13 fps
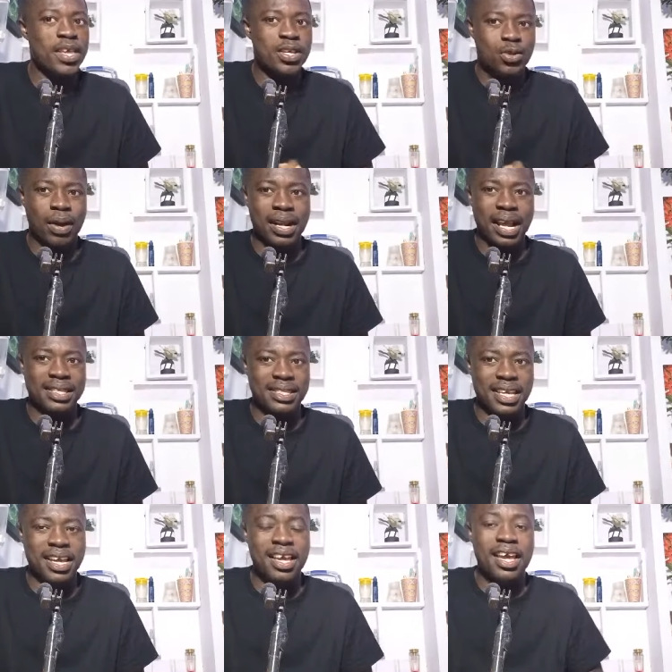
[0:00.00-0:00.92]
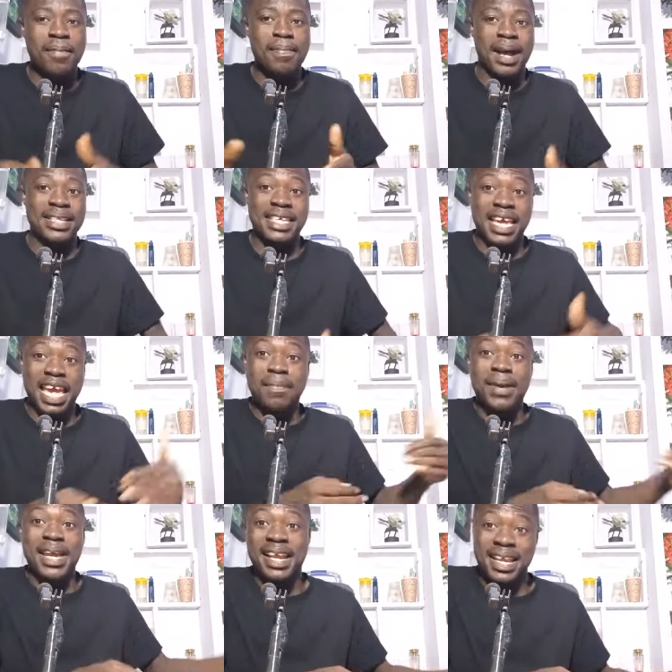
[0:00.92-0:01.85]
So I say but say a
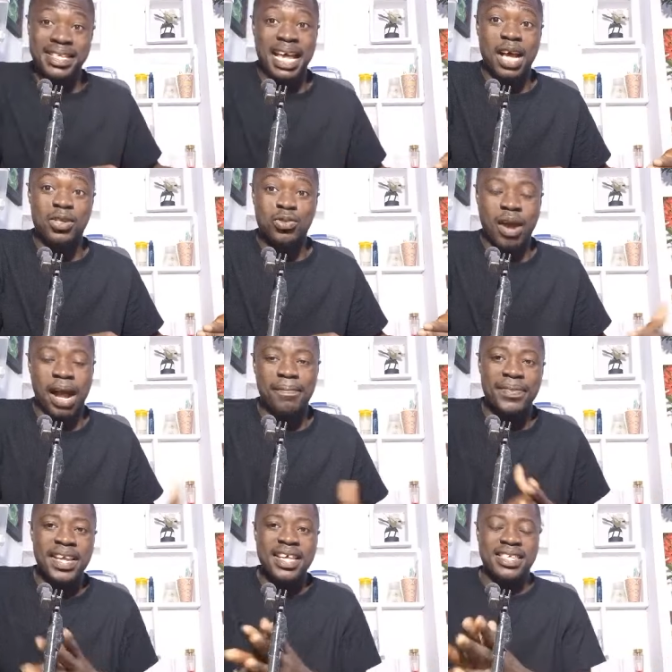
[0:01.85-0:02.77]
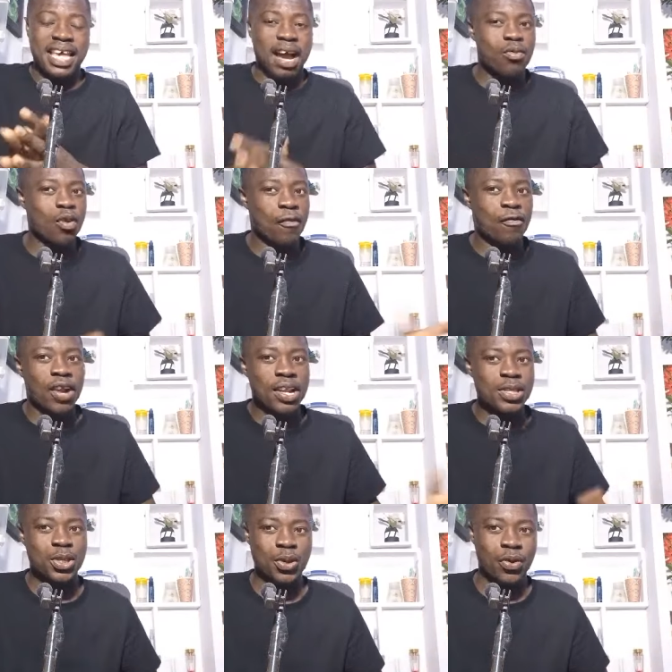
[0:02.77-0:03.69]
bear is answer sound for
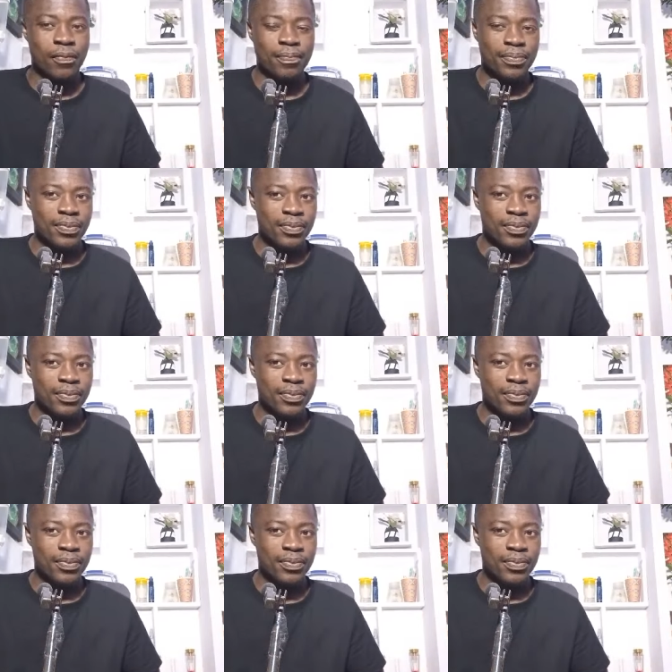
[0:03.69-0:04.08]
no so no.